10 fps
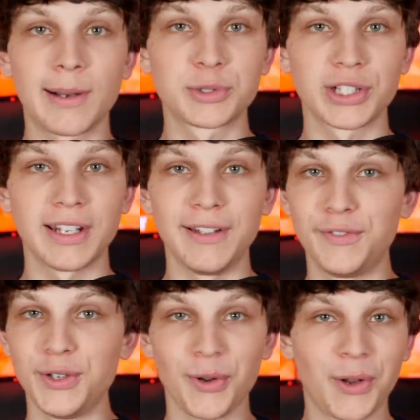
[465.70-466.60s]
option,
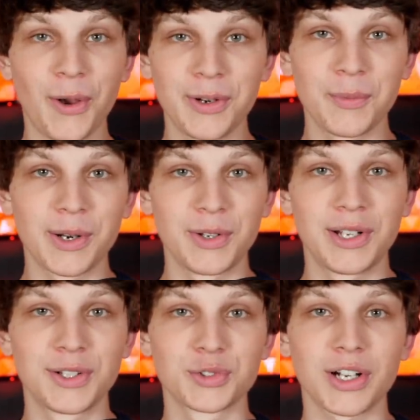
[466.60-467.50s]
if you don't know anyone who
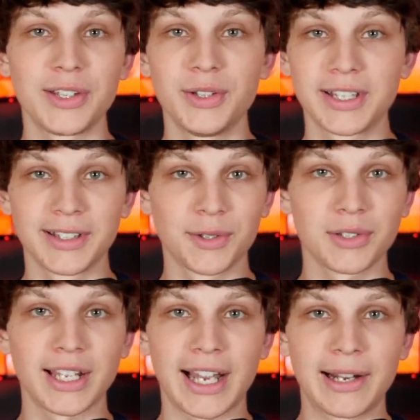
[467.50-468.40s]
can draw, you can
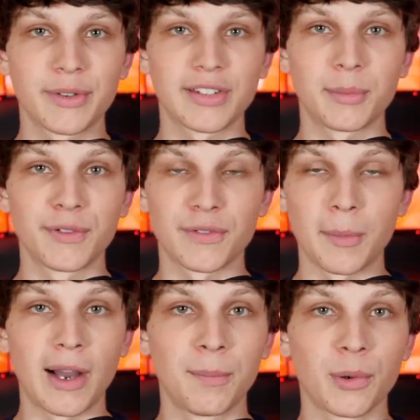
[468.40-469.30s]
literally hire someone
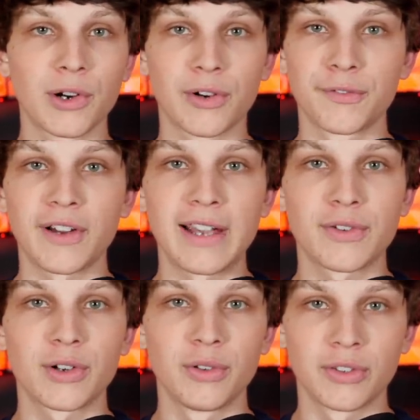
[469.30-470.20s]
from Upwork or
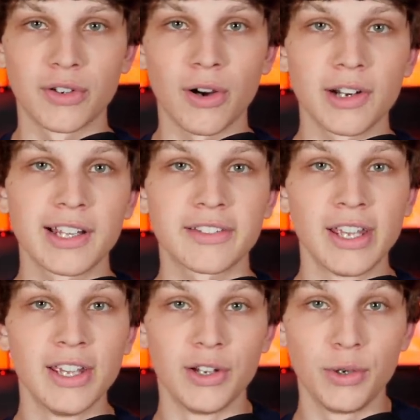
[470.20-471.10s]
Fiverr who's an artist
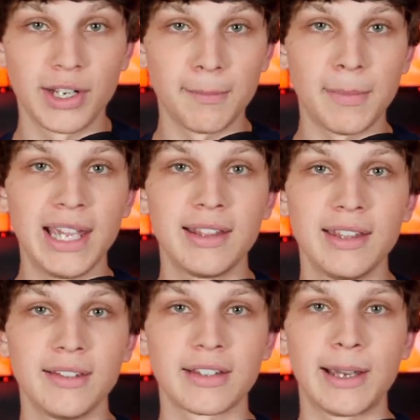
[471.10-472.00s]
who can make
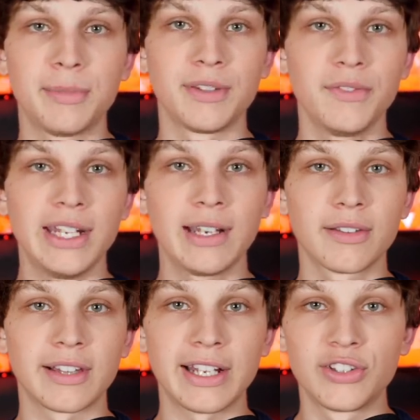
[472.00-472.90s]
these types of
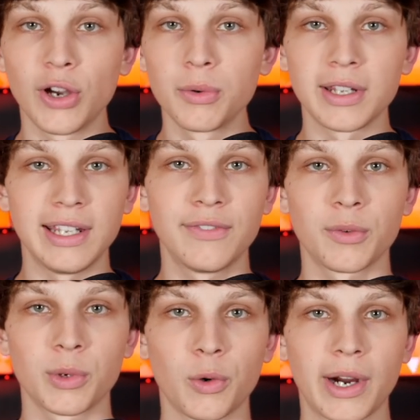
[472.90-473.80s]
videos that don't
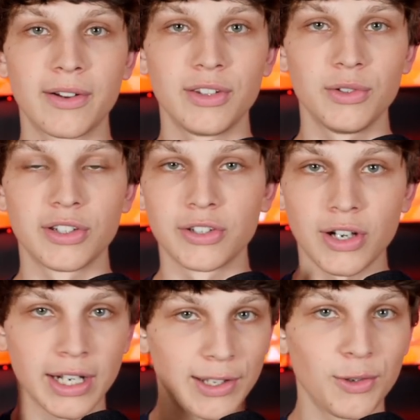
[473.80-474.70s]
even require you to
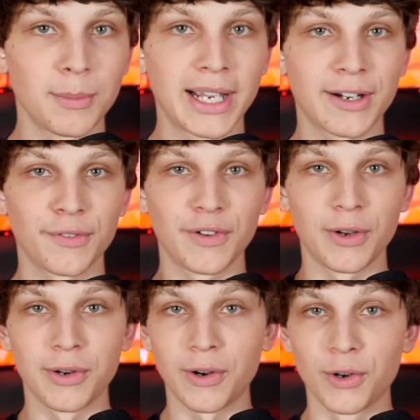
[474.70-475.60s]
talk into a
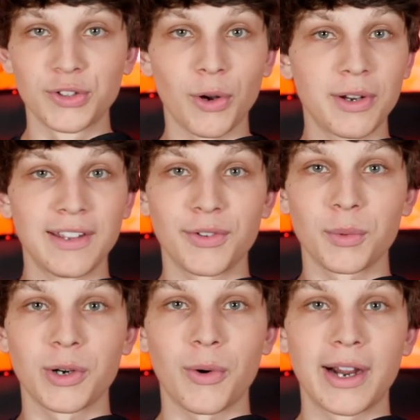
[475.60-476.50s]
microphone or don't even
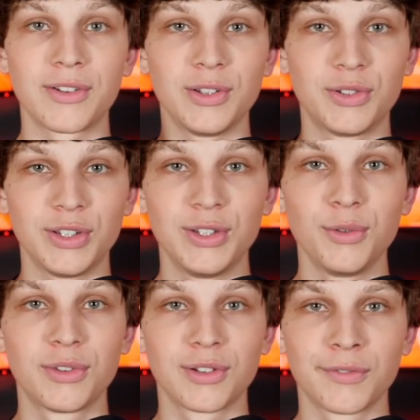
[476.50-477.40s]
require you to
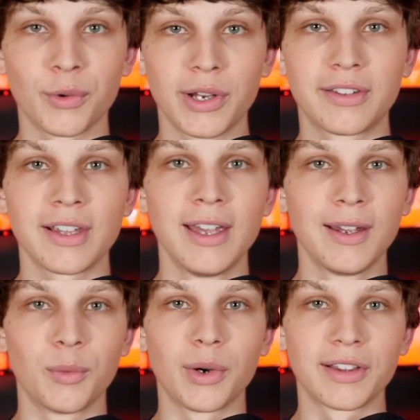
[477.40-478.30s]
use your voice
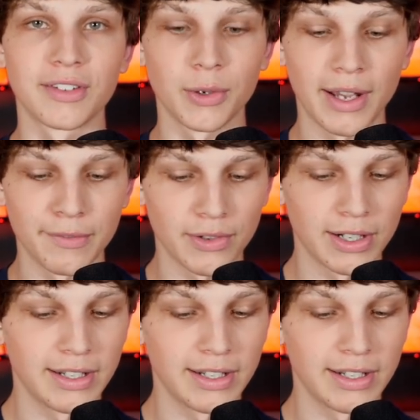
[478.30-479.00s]
whatsoever.